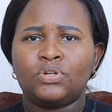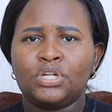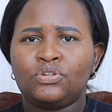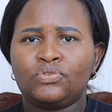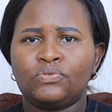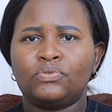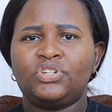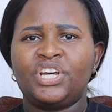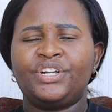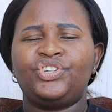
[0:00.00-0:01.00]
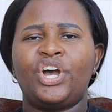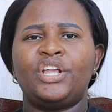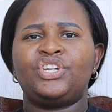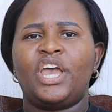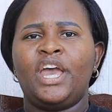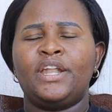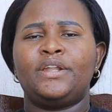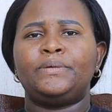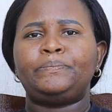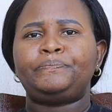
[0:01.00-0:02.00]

you need to take charge, and